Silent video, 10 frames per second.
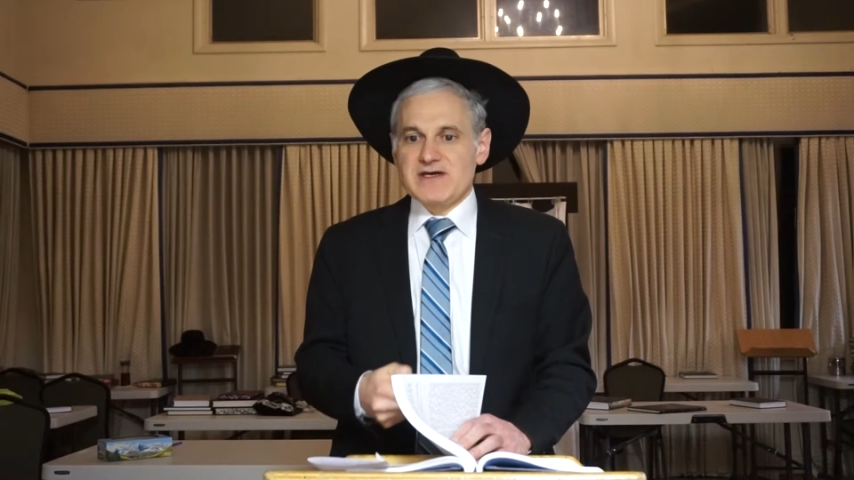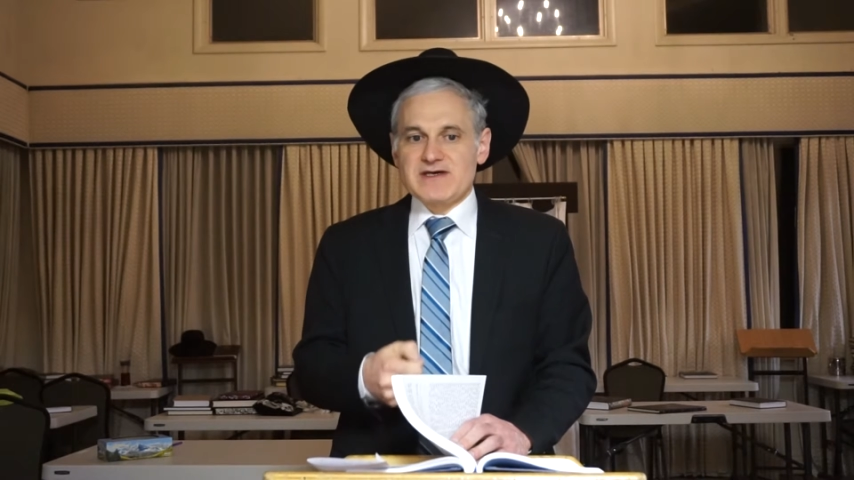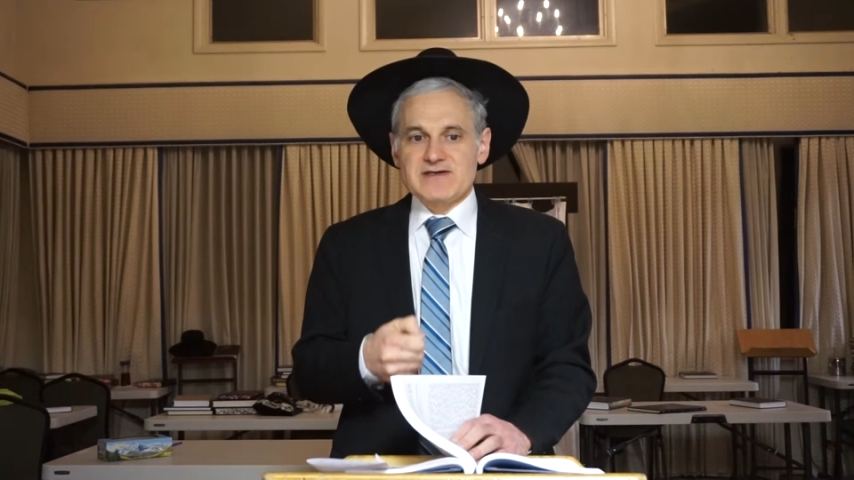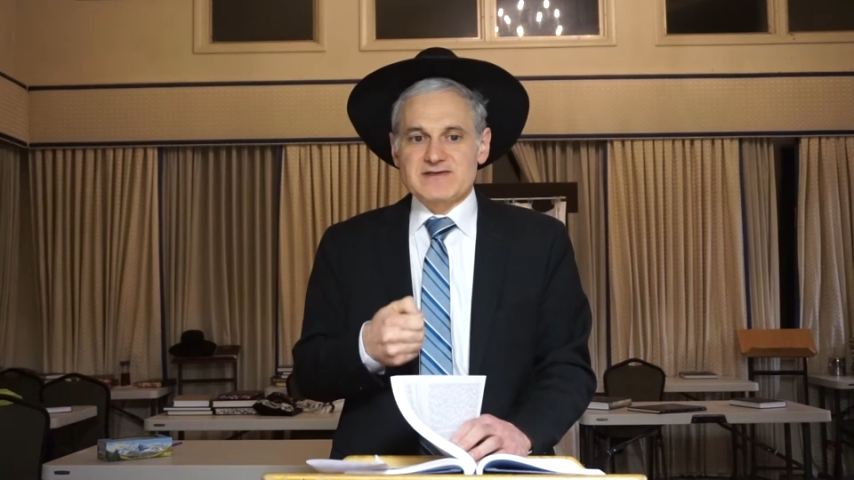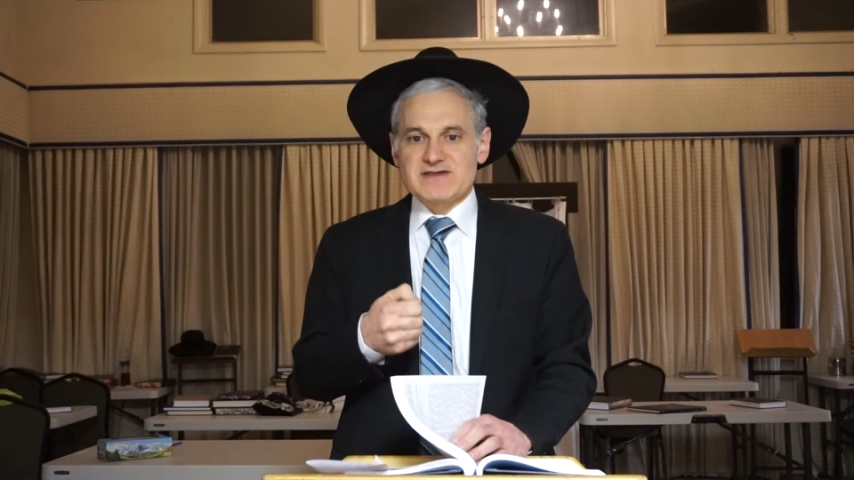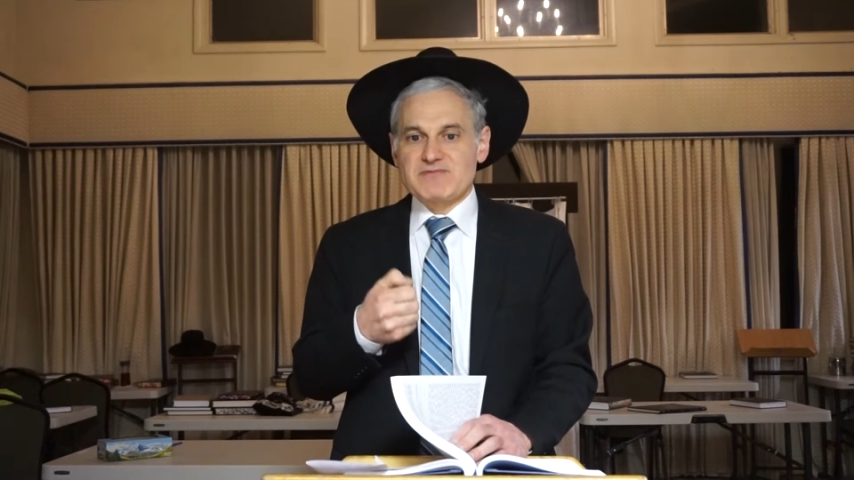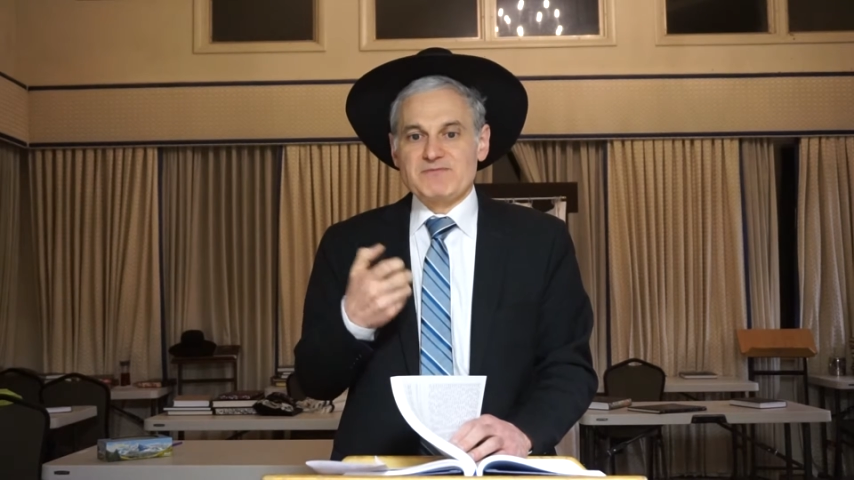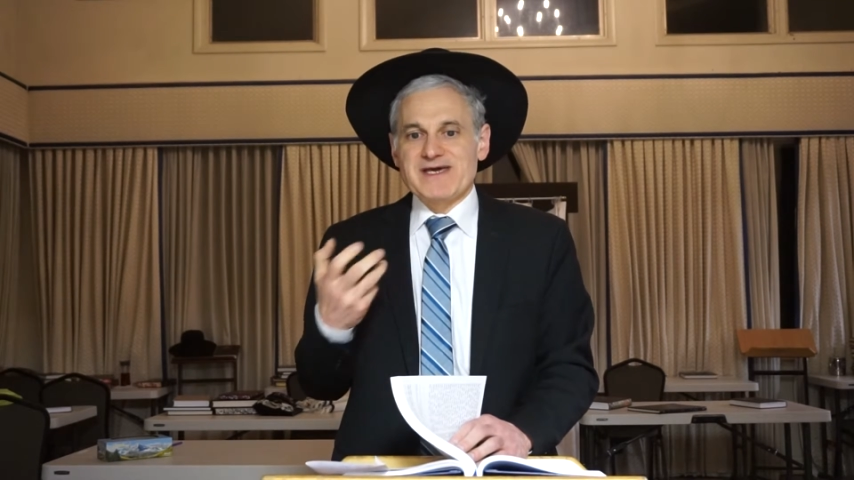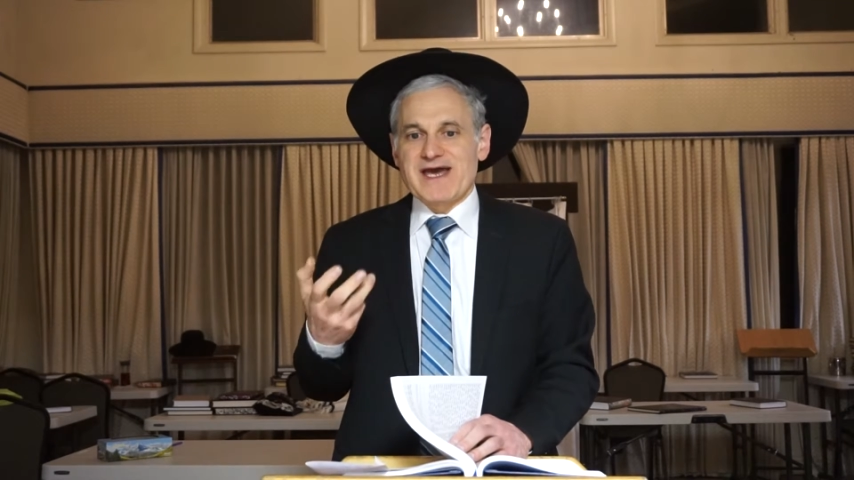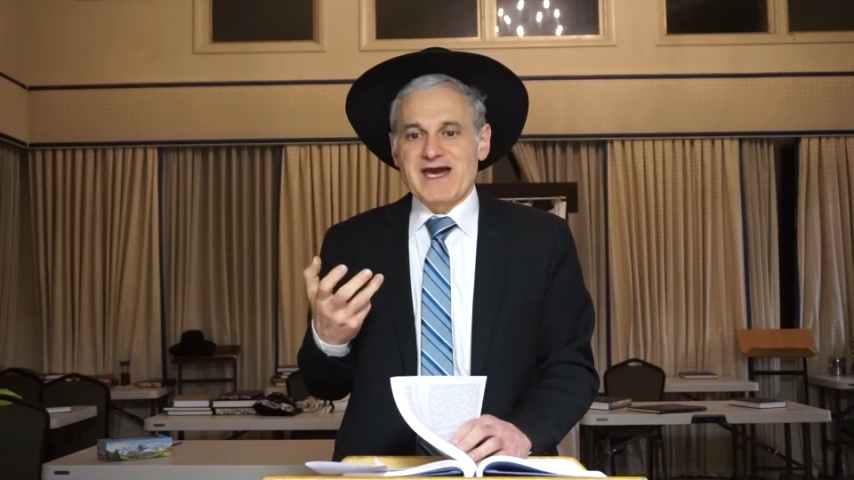He says, but
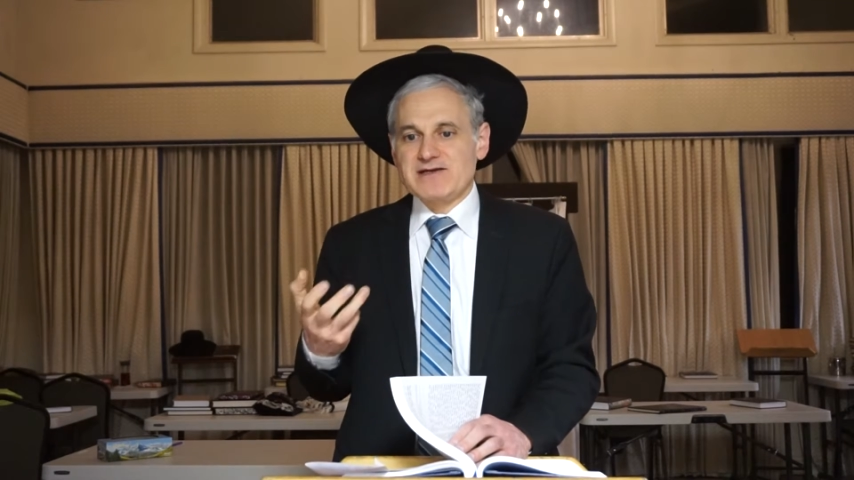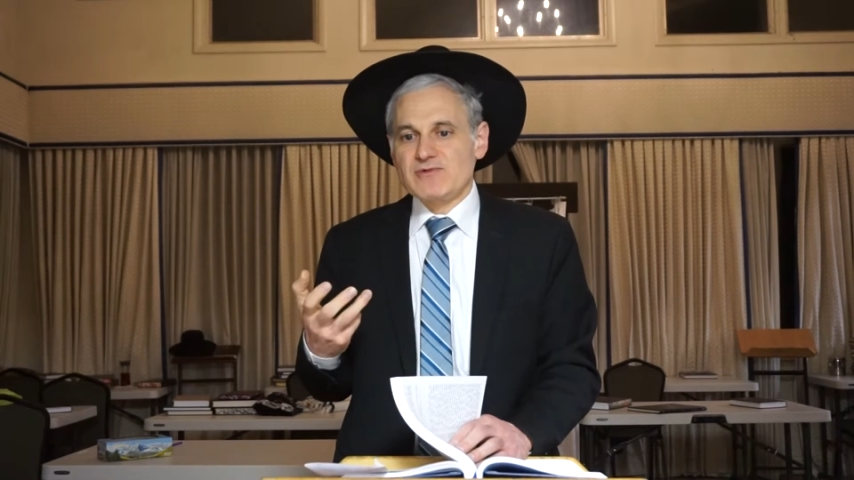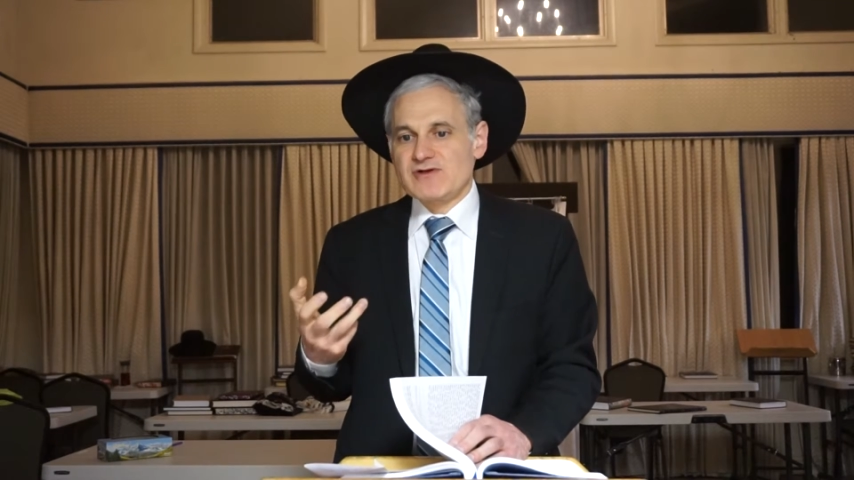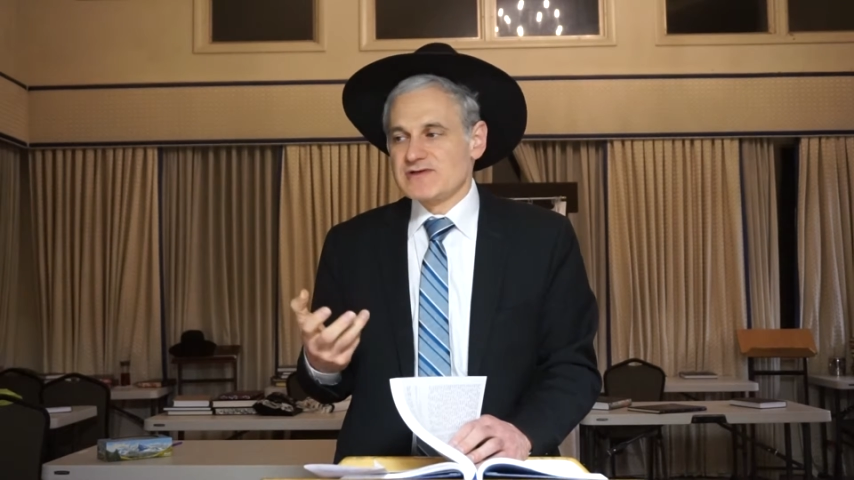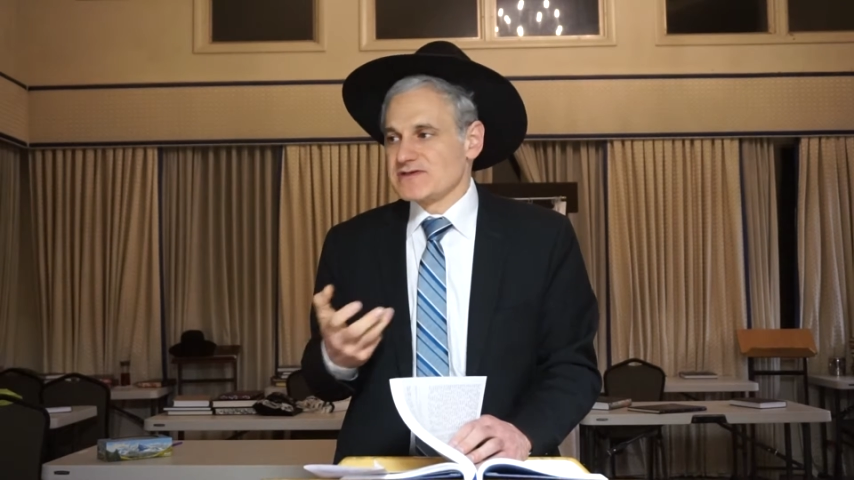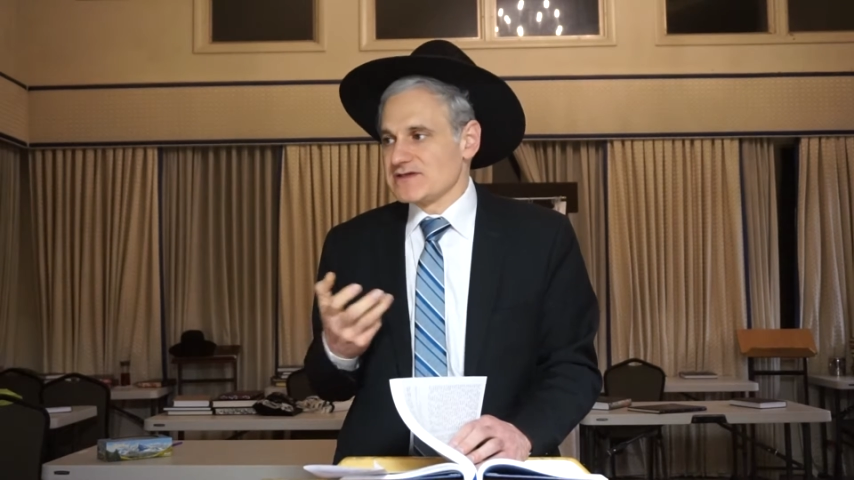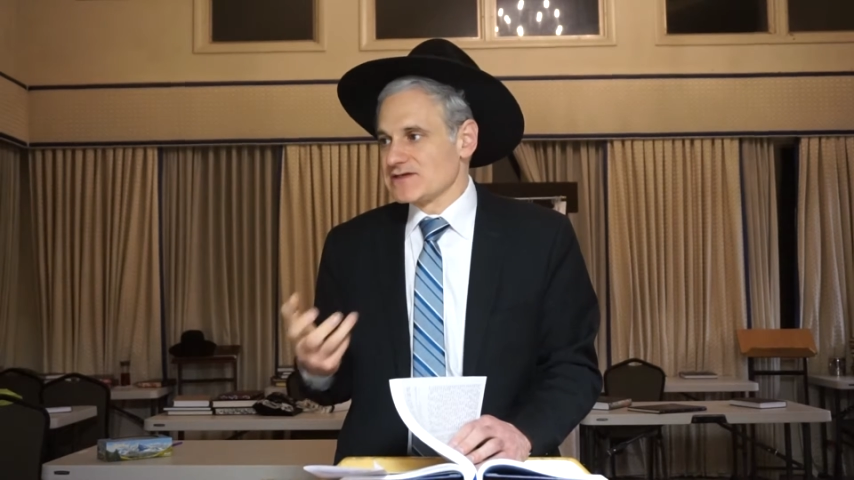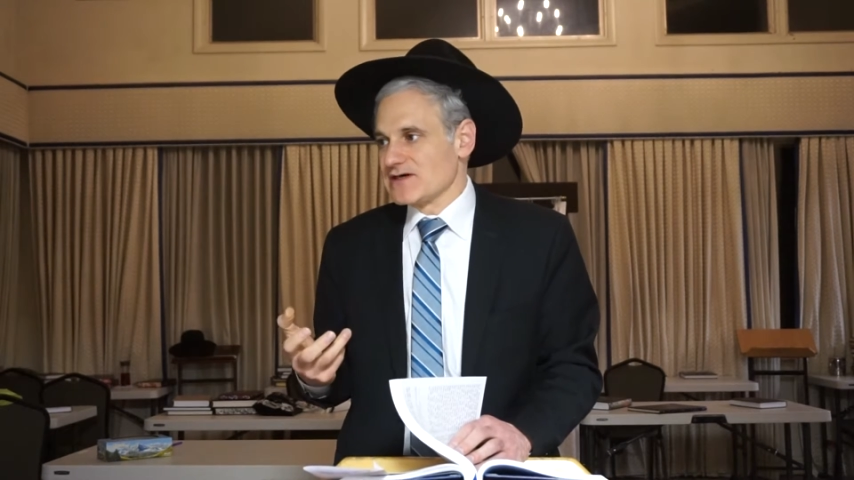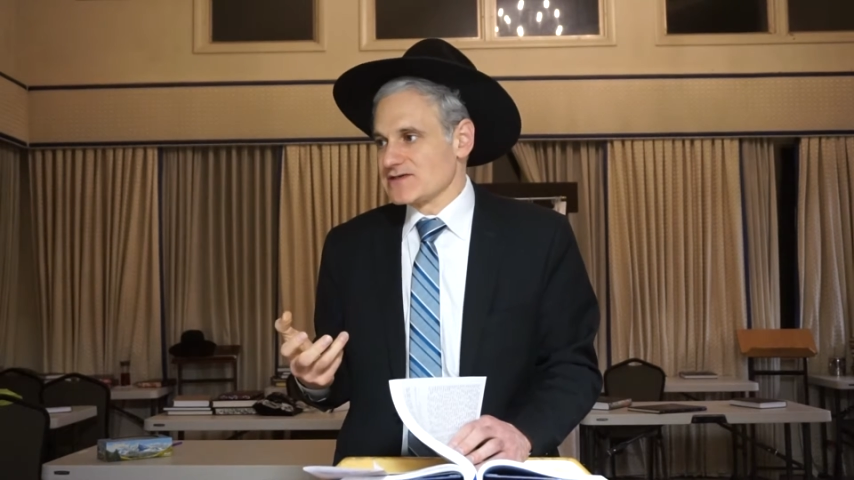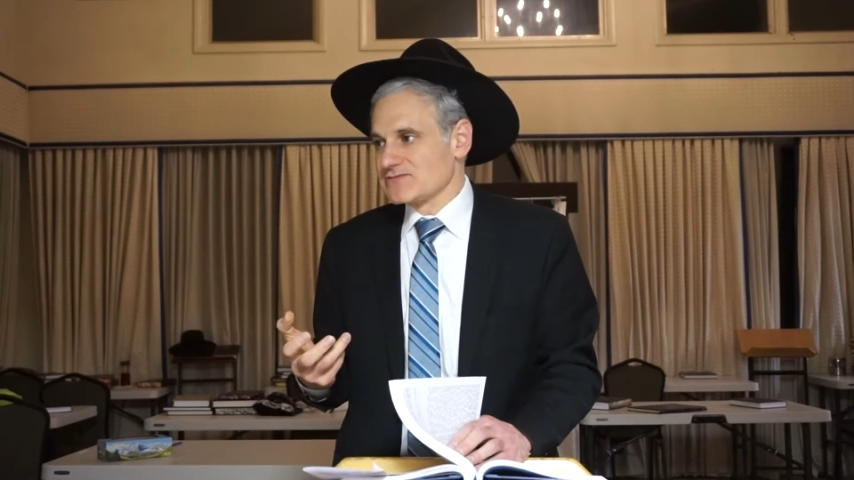by animals,
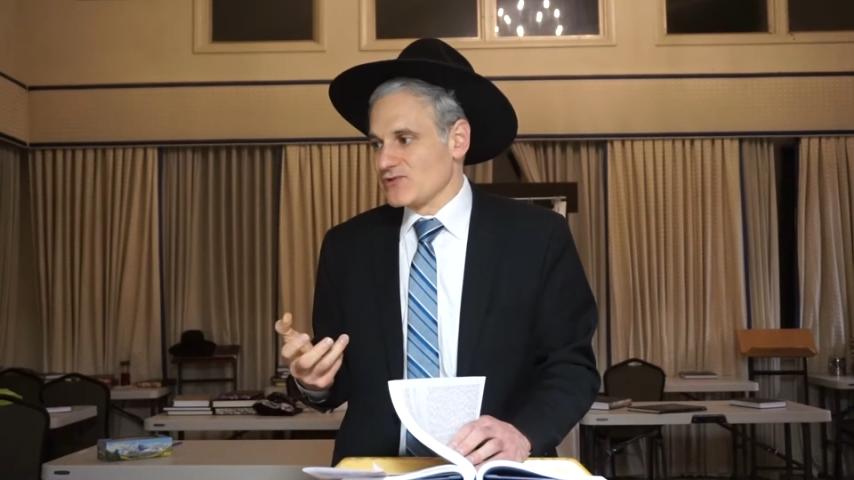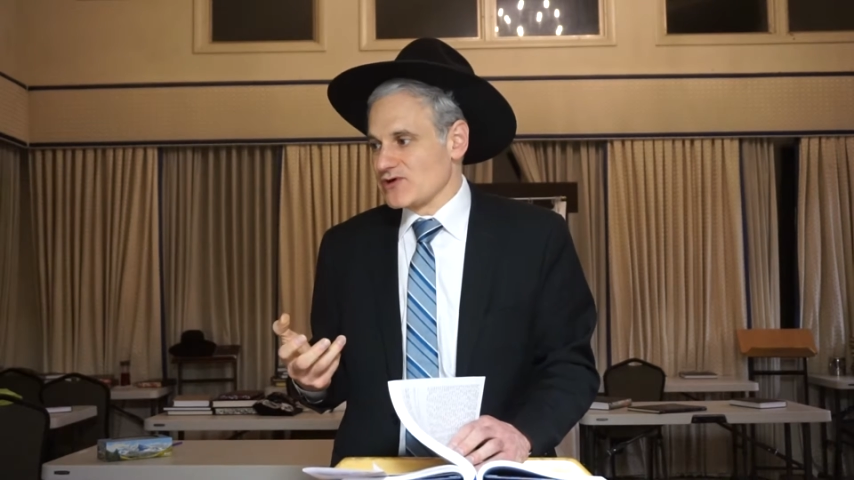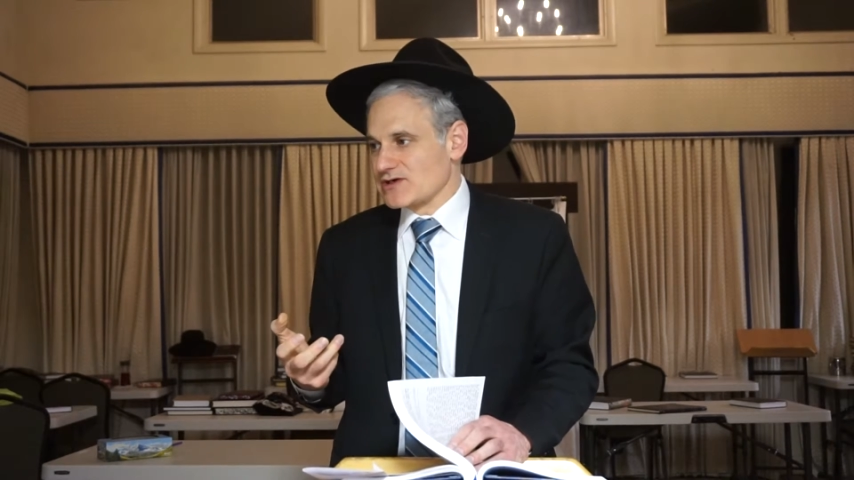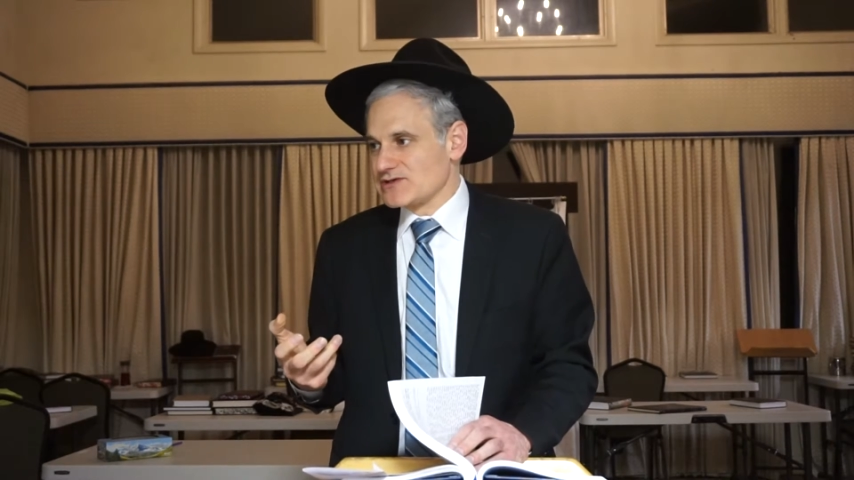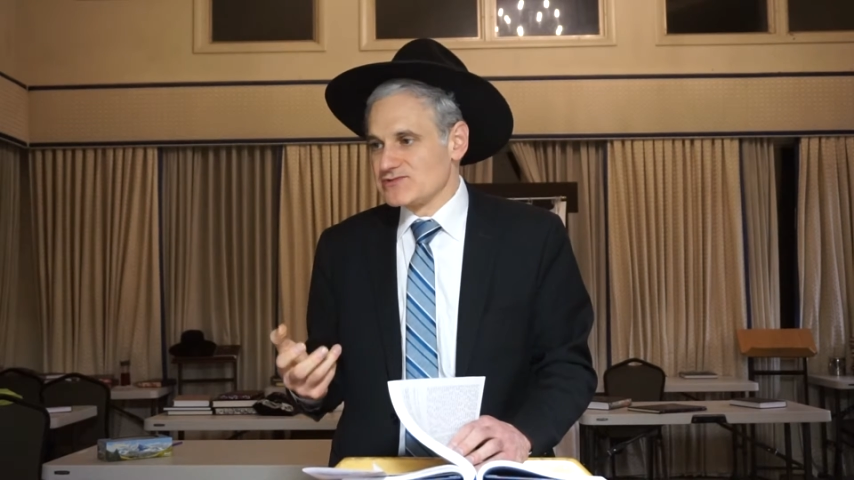it doesn't work.